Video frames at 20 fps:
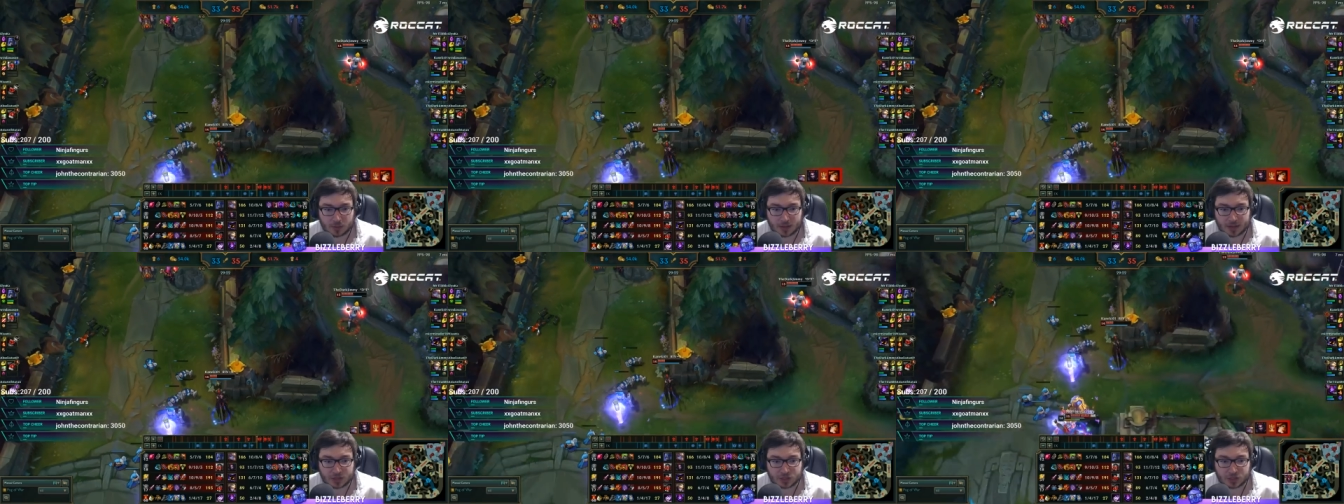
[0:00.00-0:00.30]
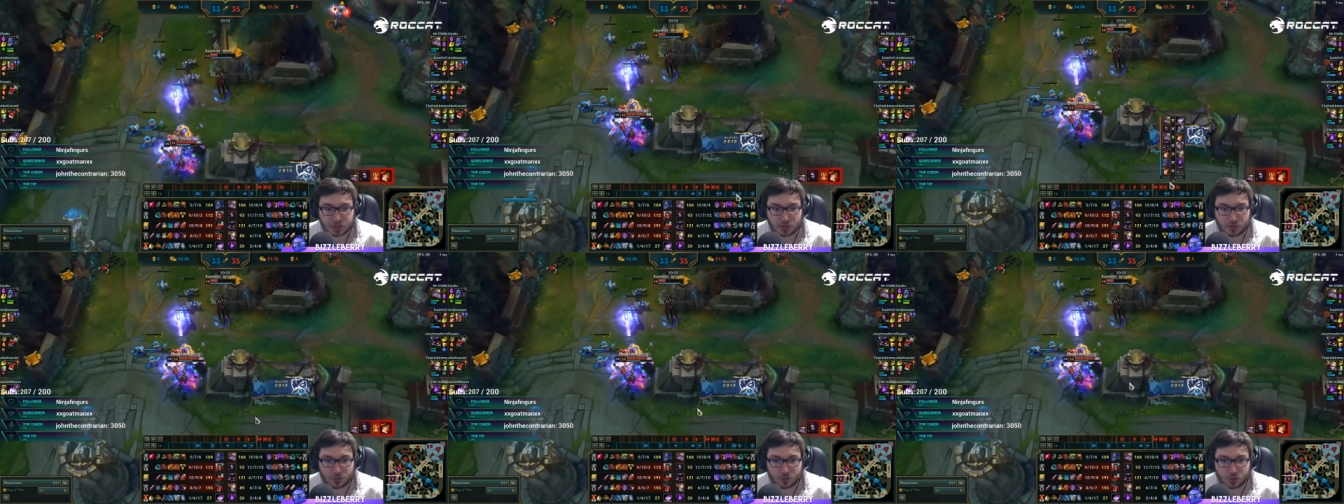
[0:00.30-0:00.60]
But
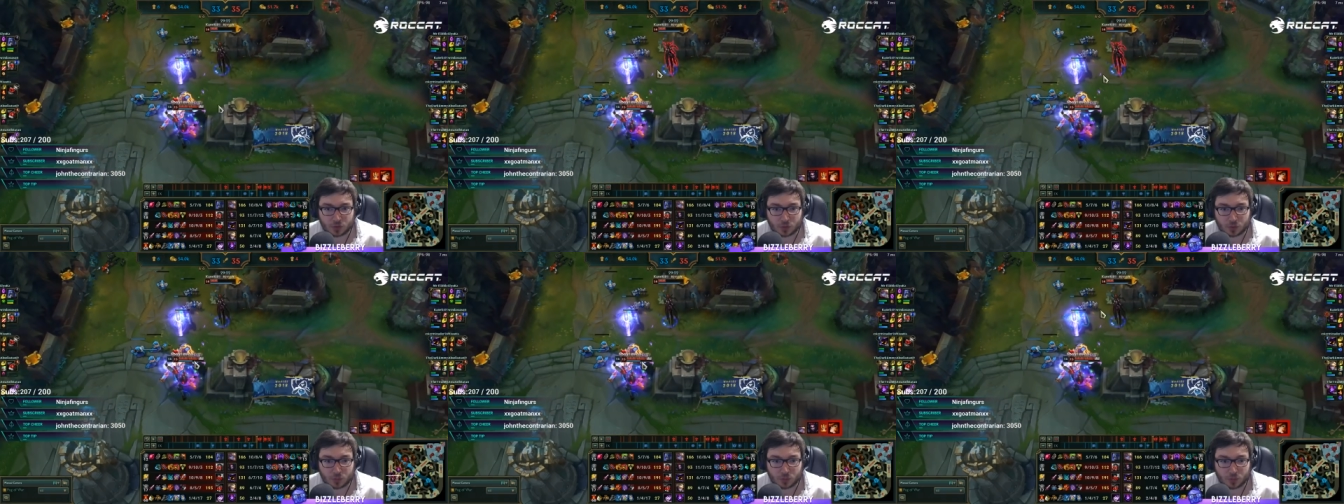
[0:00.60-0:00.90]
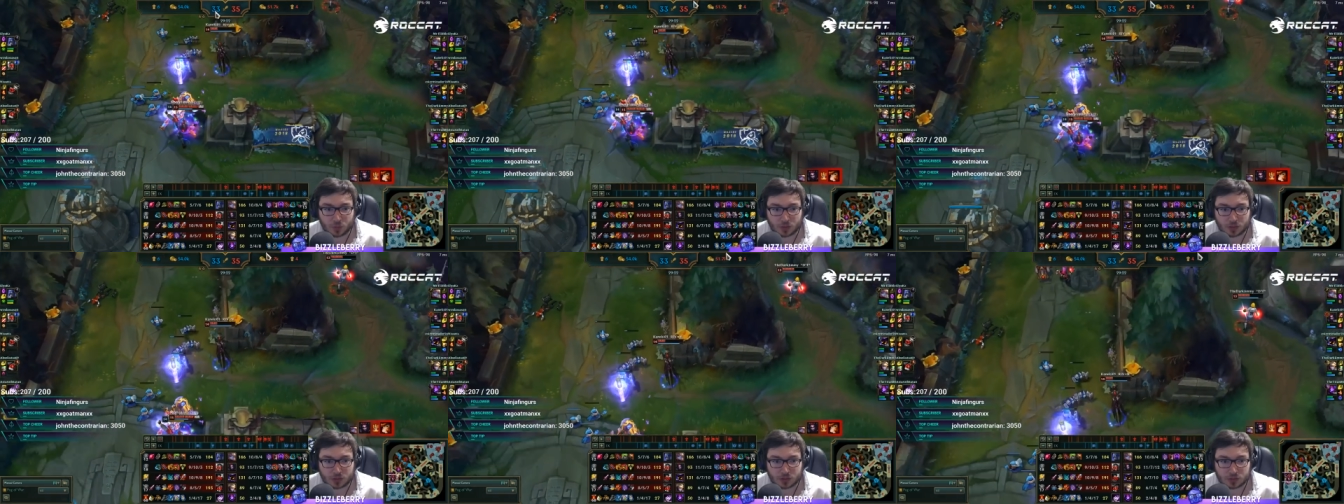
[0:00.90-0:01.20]
actually you've got
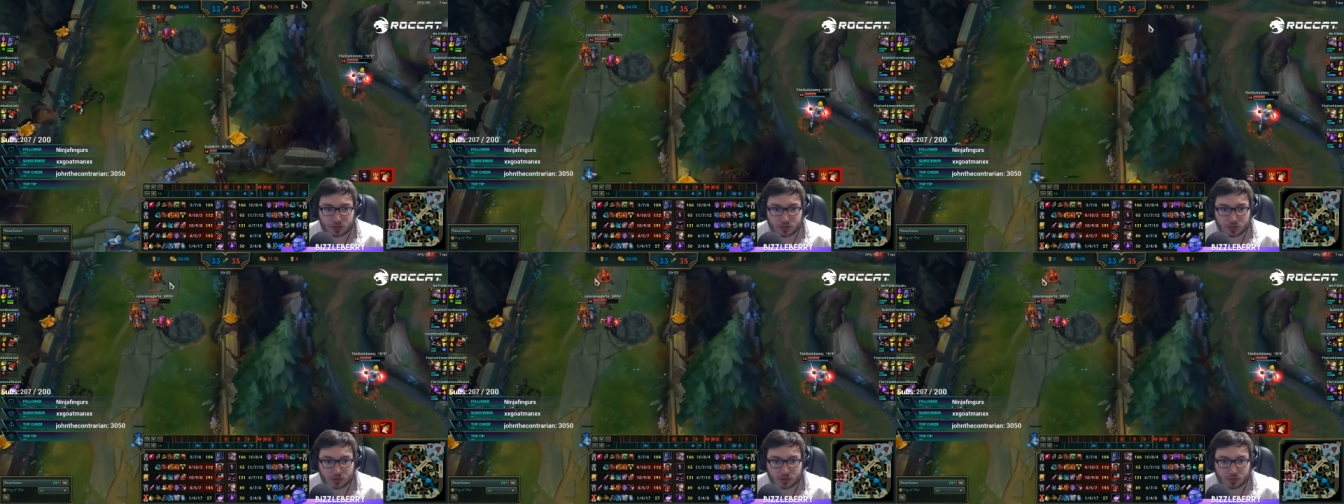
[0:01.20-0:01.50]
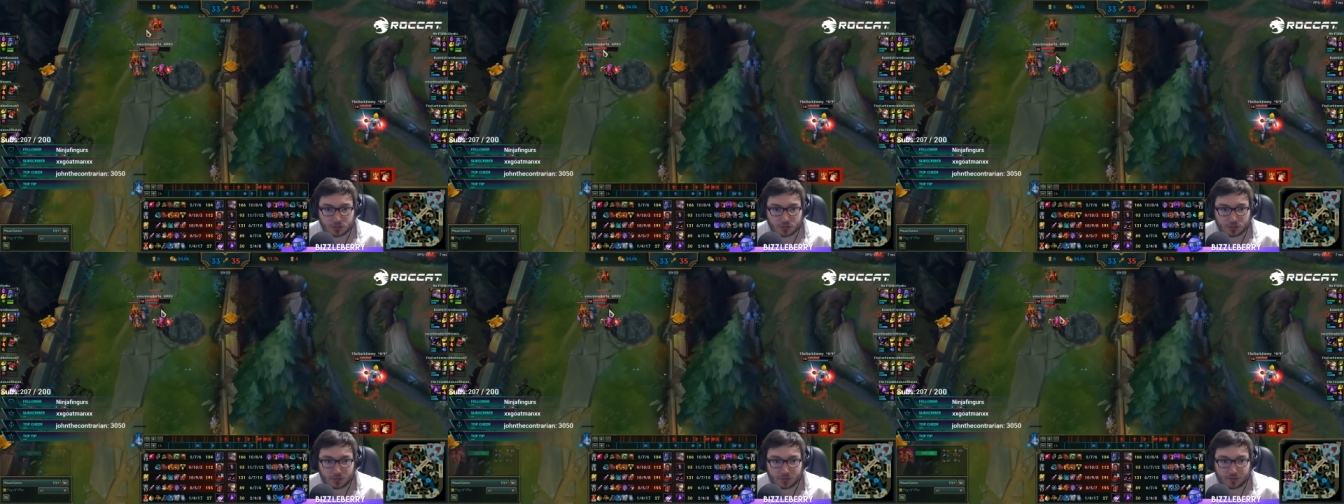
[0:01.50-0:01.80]
1,
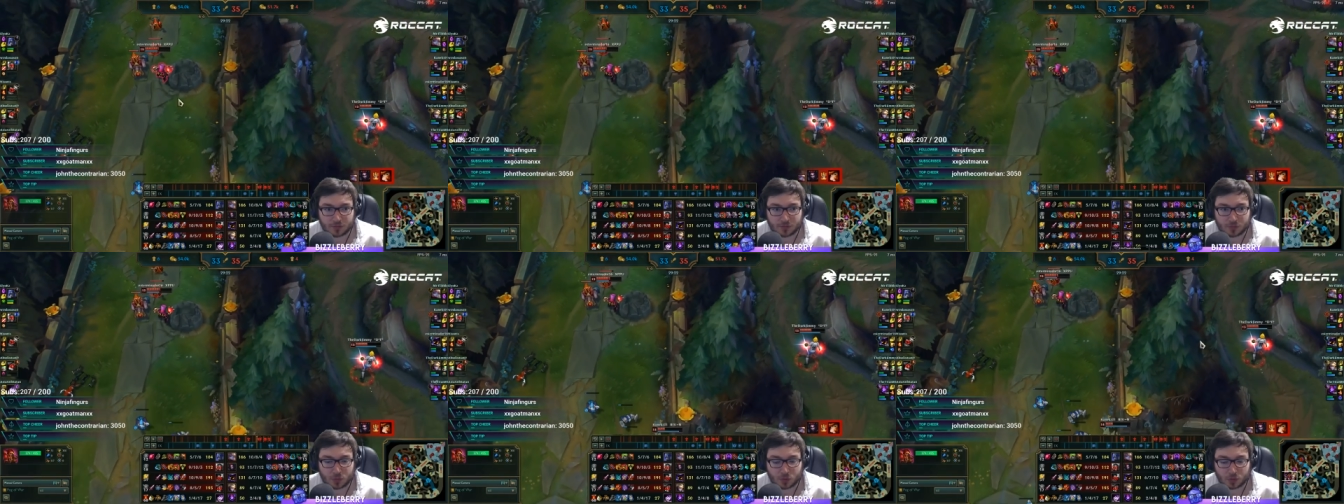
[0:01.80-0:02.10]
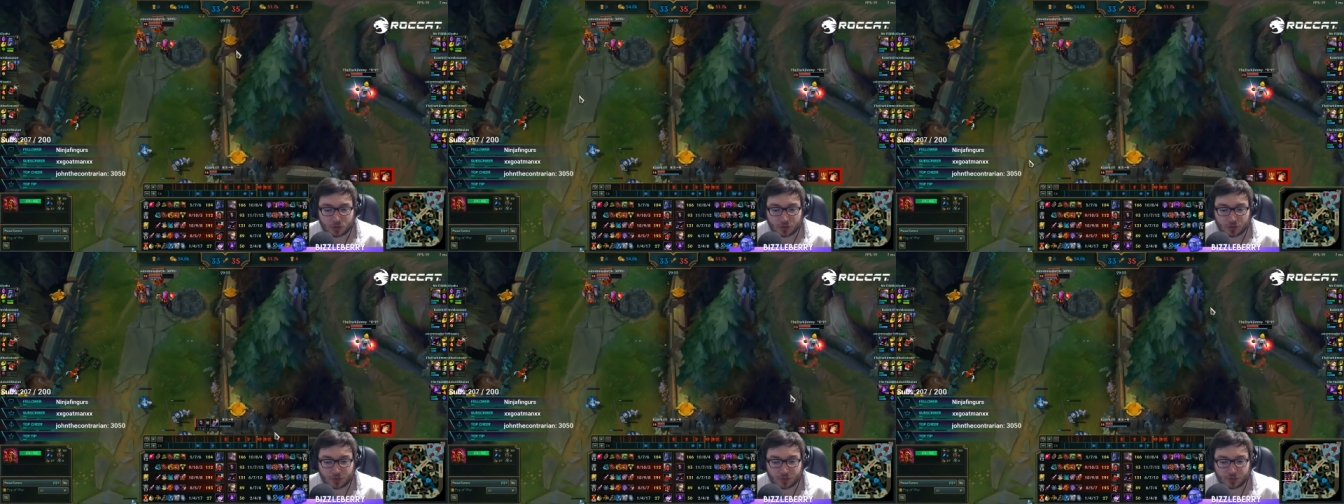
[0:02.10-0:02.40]
2, 3,
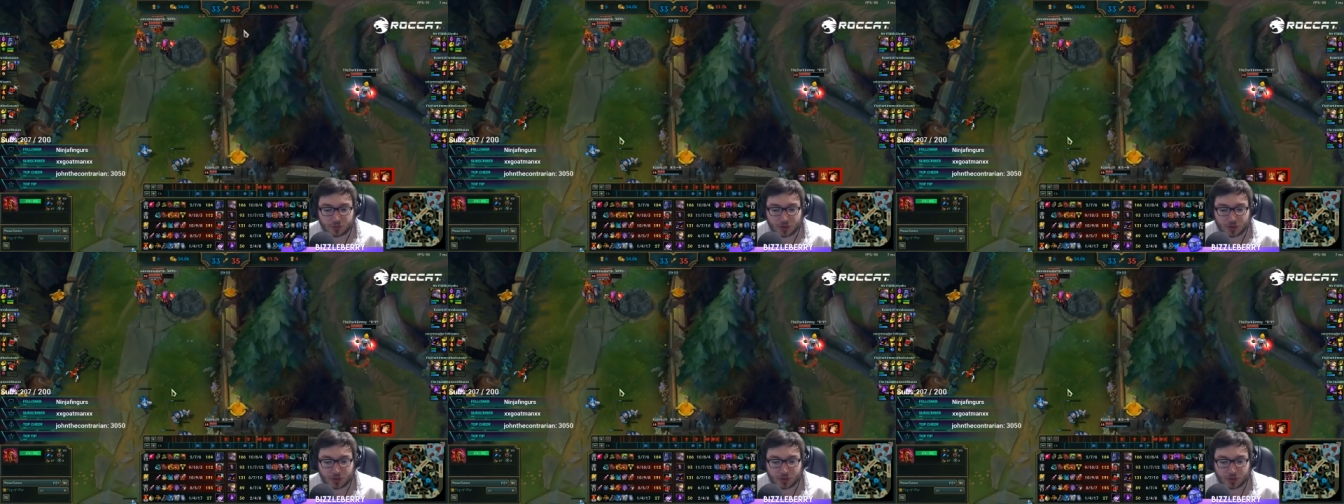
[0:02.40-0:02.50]
4,